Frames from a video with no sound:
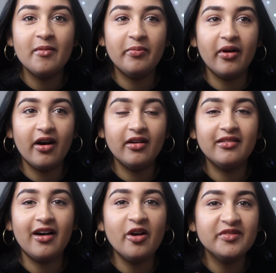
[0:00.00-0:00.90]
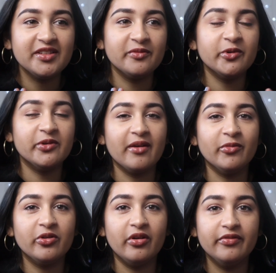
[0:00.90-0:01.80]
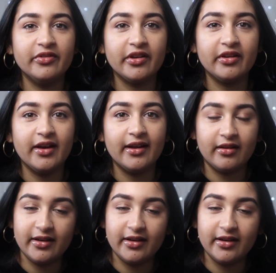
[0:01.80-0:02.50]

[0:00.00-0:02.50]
but I obviously will get more confident, and